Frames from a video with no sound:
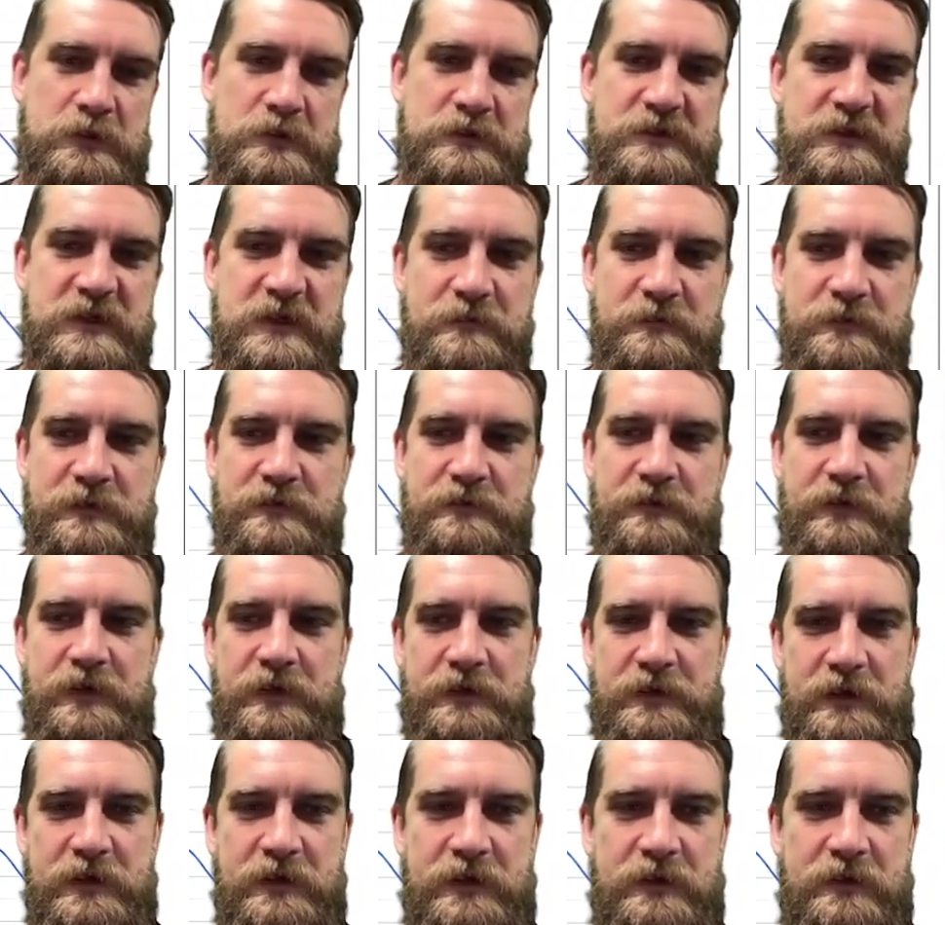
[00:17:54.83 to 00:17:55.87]
deemed
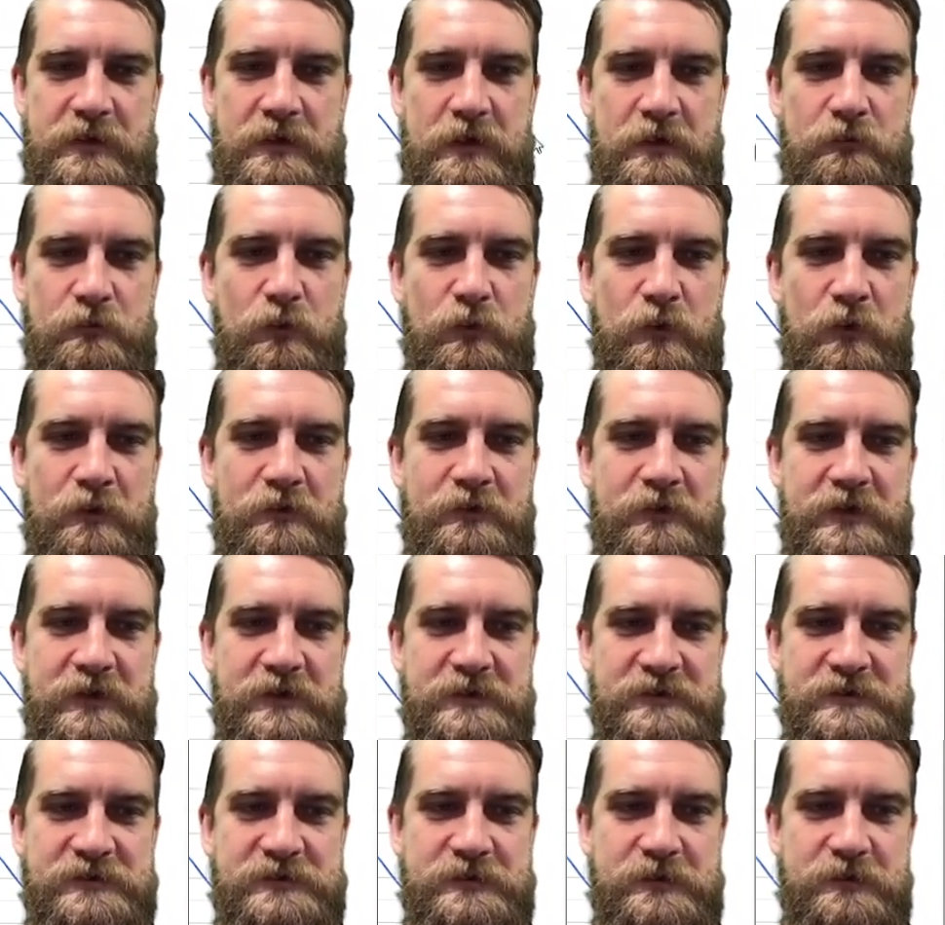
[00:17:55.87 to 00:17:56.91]
like a worthy
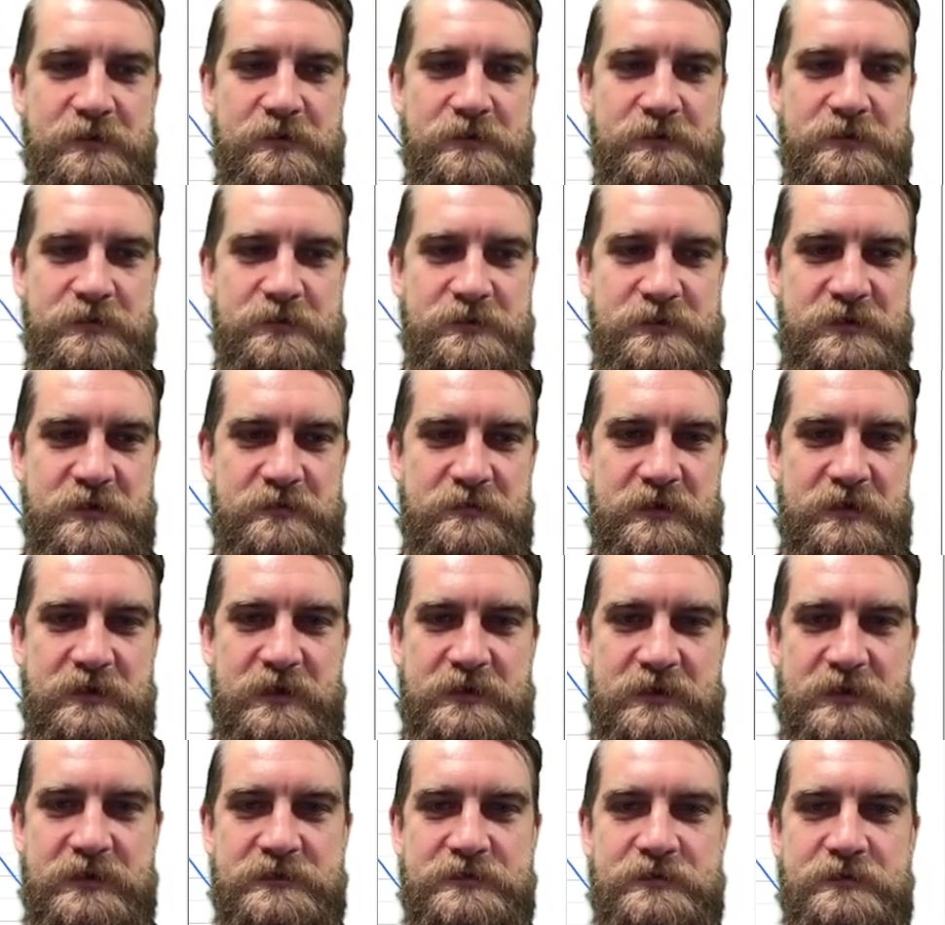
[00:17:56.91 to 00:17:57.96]
search or something
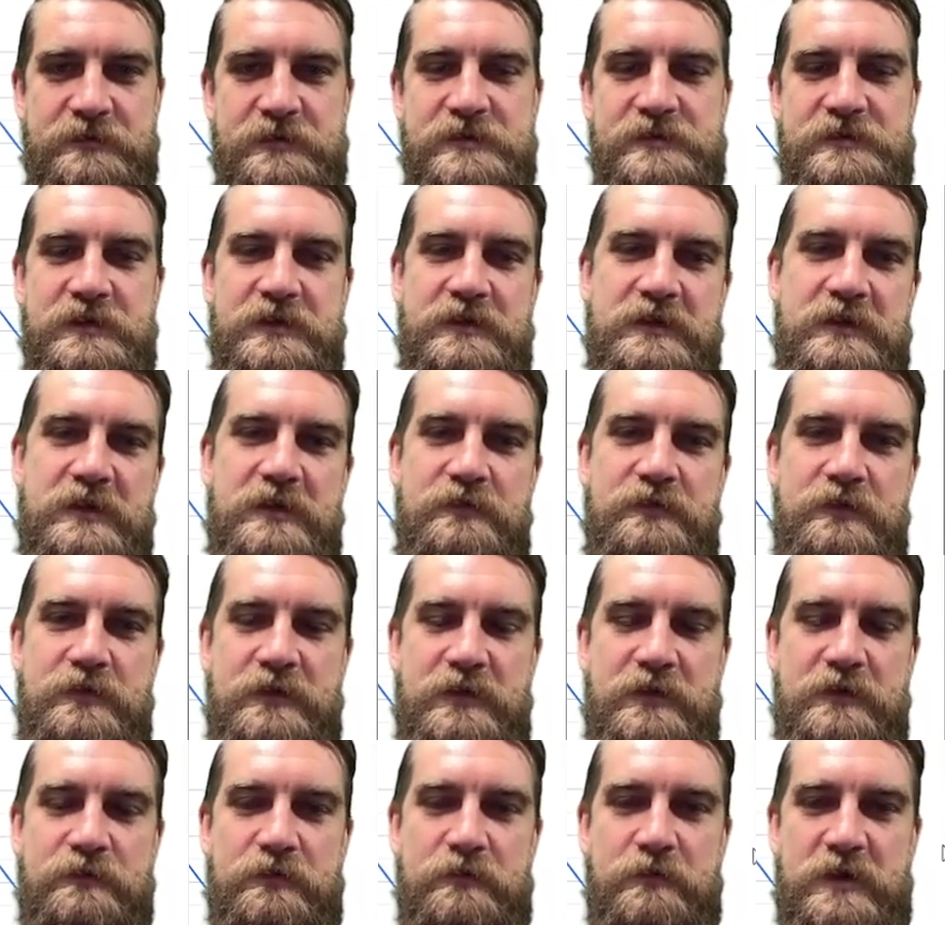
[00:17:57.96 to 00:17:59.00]
like this, or this didn't give you
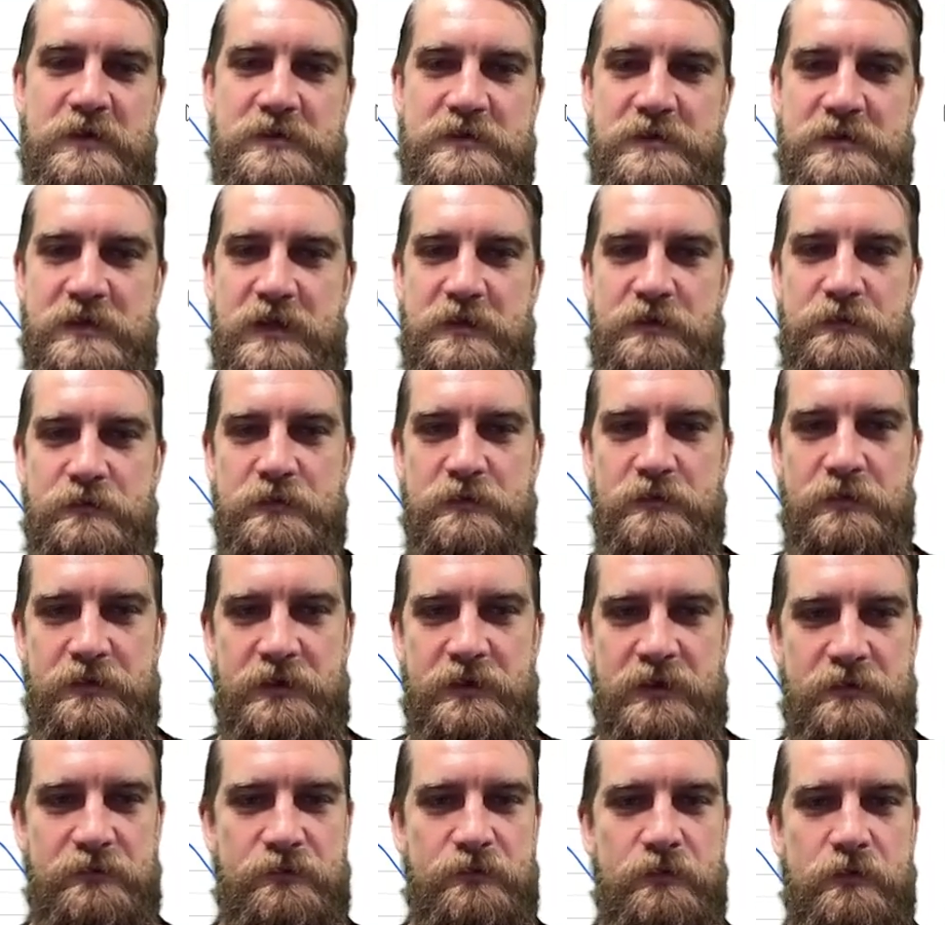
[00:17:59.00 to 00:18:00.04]
the information that you were
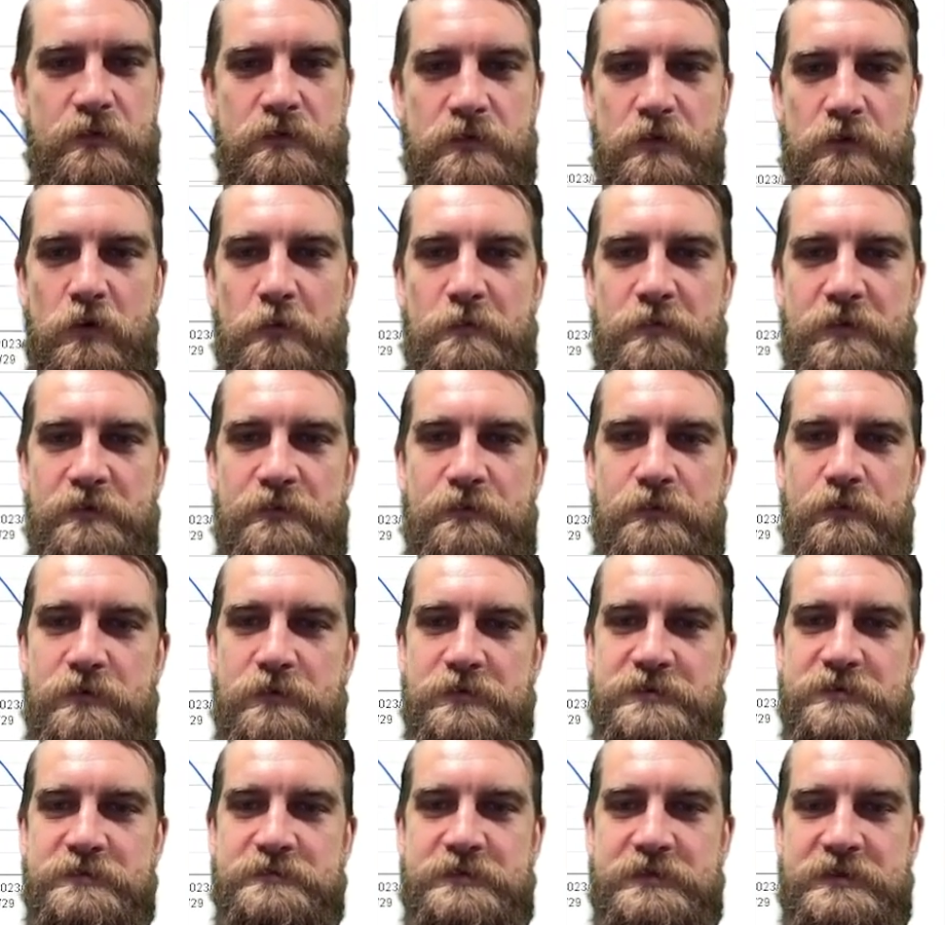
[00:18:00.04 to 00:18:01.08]
looking for or hoping for or
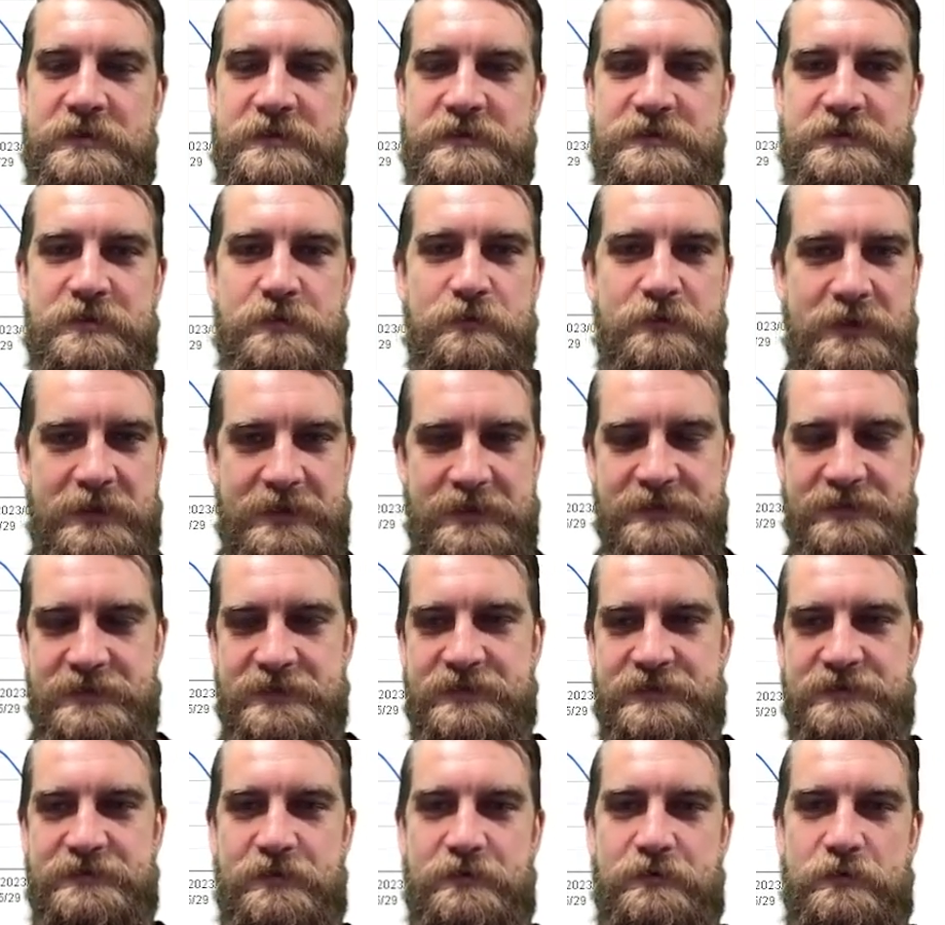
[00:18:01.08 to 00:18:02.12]
something, it's so easy to
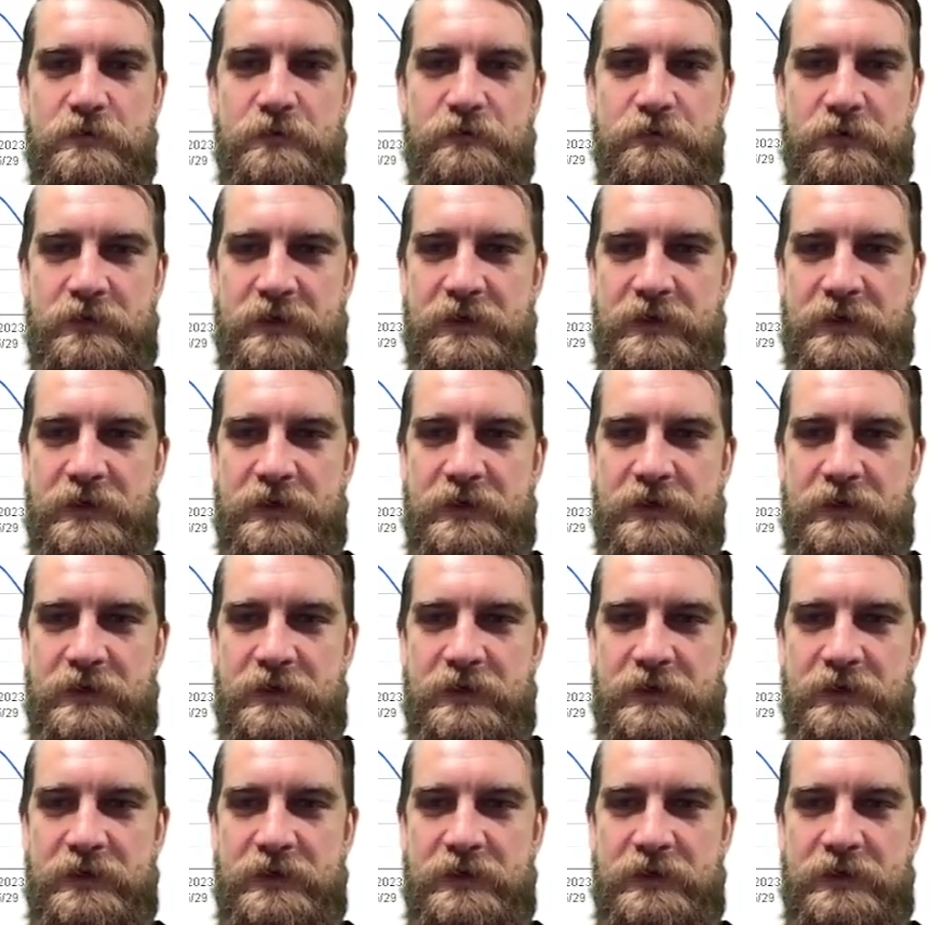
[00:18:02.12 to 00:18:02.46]
start over